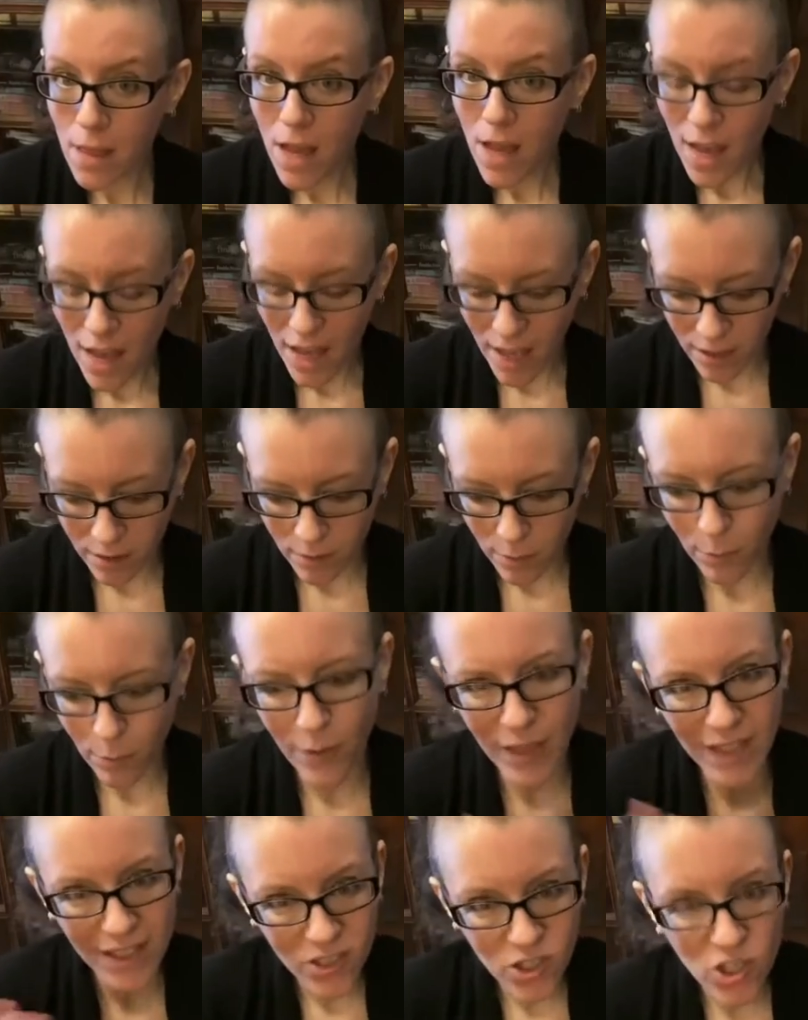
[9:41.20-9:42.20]
And
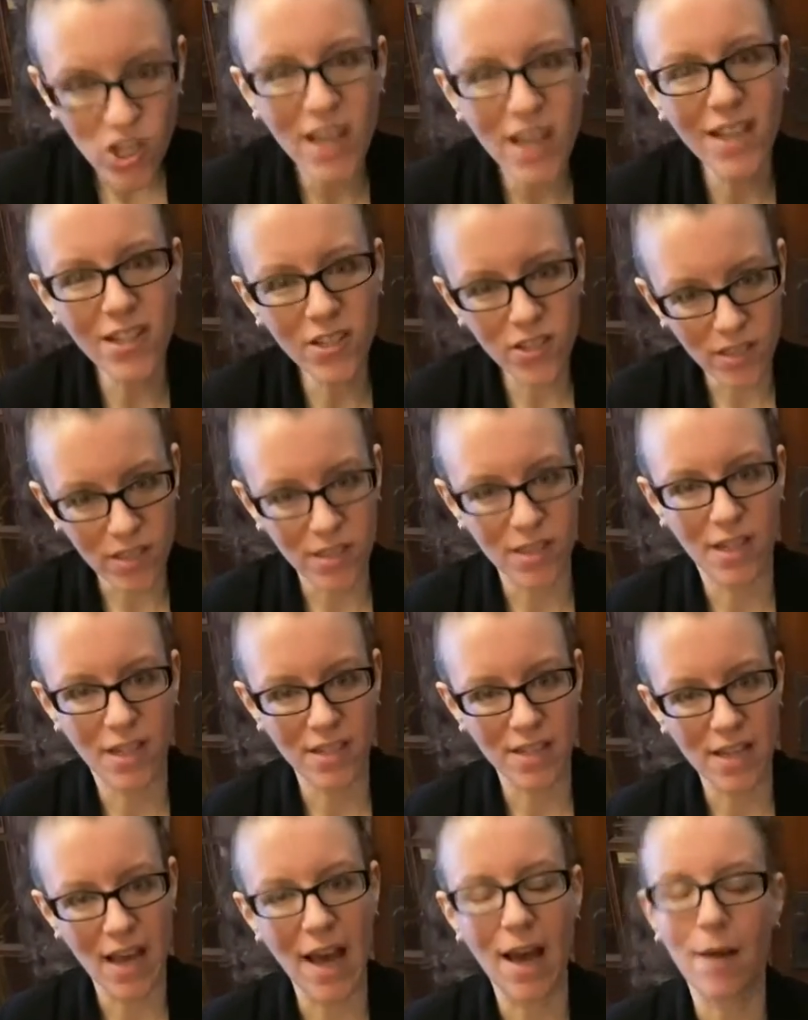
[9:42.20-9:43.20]
big changes need
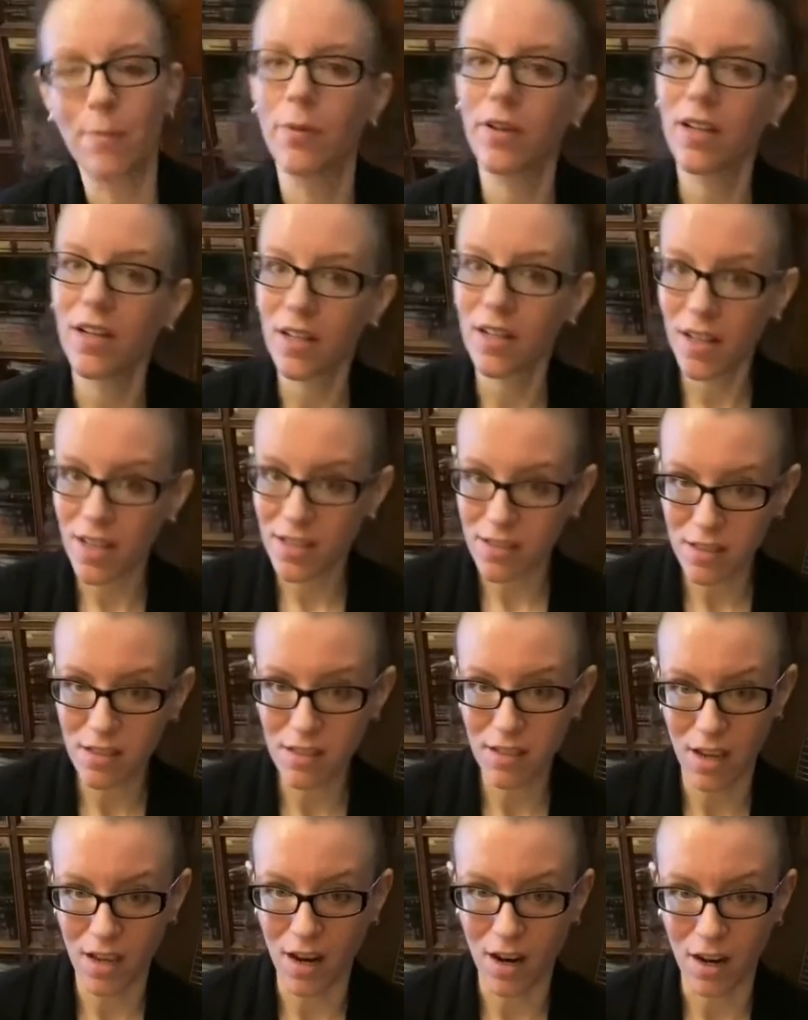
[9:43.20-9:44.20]
to happen, and that's
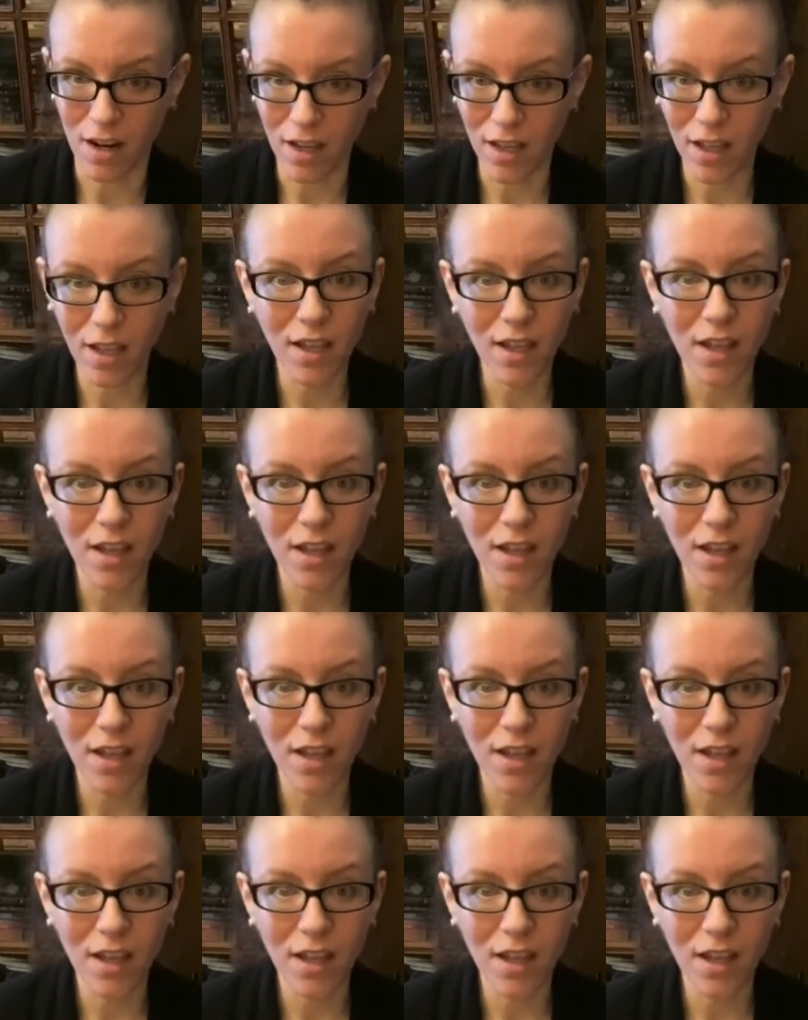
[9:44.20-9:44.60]
scary,